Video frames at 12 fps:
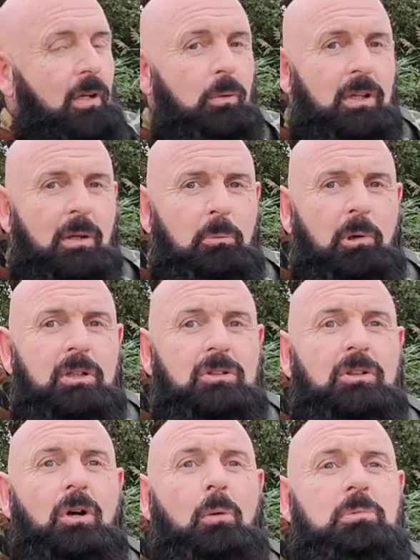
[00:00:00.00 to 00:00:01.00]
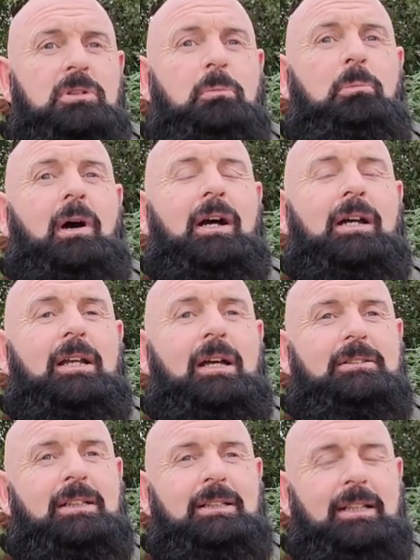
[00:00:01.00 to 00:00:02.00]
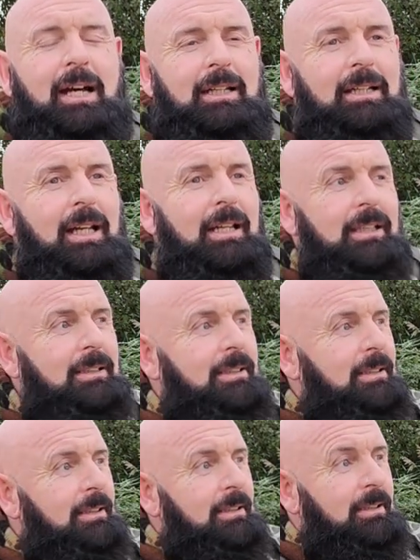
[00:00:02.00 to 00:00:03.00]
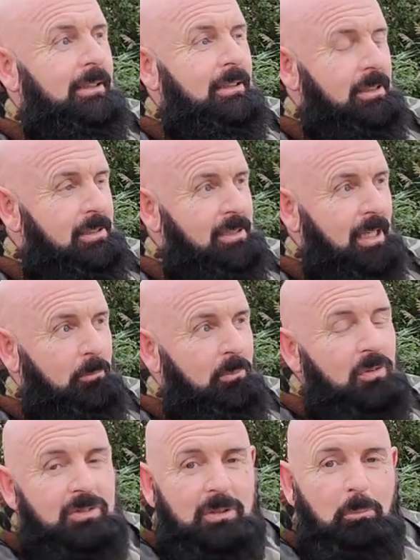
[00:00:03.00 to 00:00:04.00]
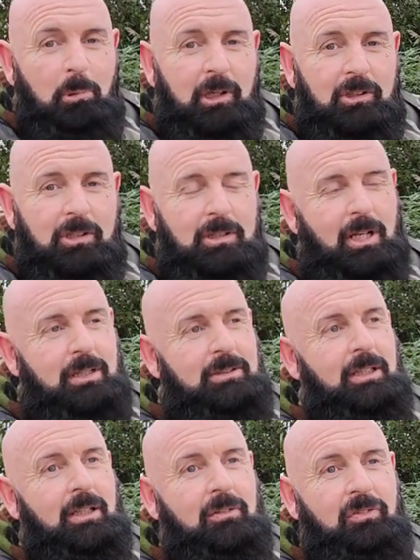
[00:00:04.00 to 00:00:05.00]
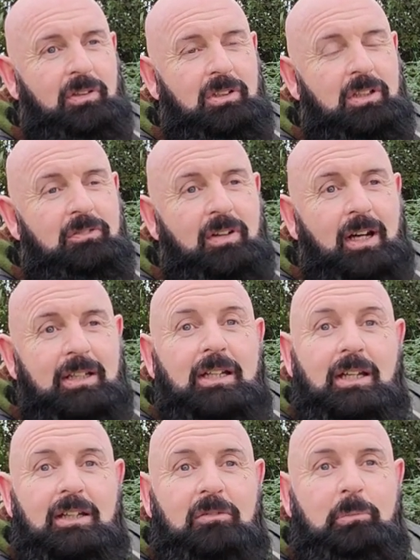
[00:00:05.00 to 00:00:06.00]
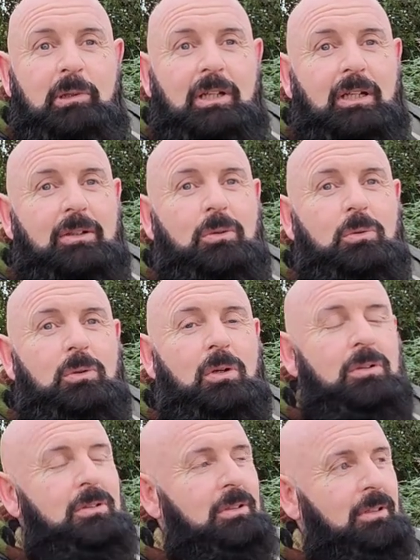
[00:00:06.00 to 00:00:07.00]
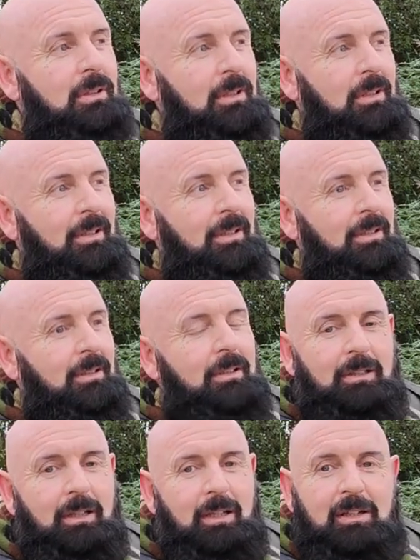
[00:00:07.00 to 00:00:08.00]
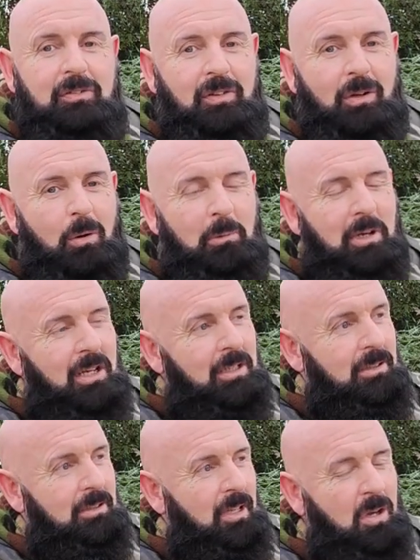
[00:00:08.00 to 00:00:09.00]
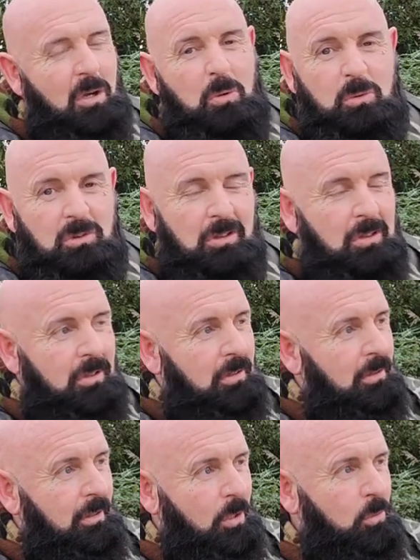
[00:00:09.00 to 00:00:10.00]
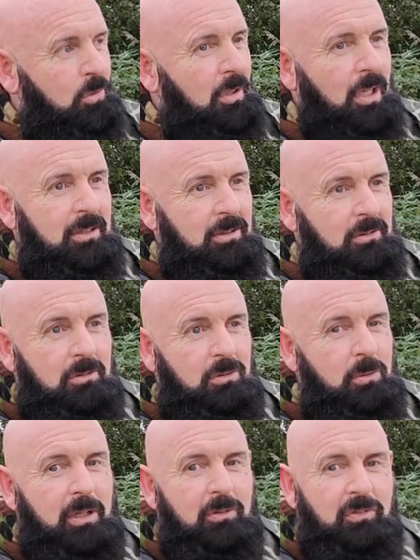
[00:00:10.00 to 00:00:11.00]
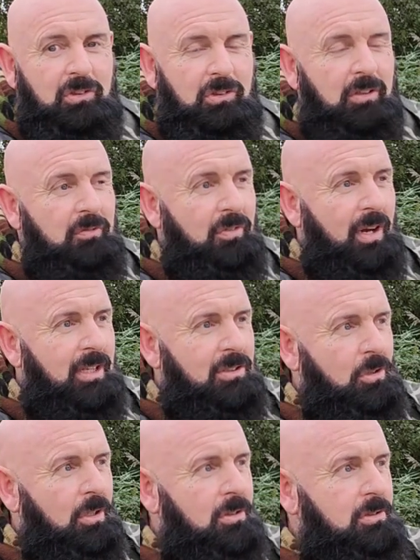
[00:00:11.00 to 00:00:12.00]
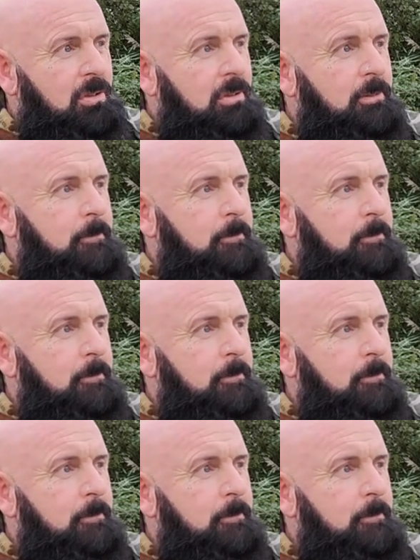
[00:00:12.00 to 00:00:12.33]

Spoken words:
when the boys on the opposite bank last night, Daniel, he sent me over some pictures last night of the fish he've had here, and he's been here 2 years, and they're phenomenal. They're huge, as you swear you're fishing in France, honest.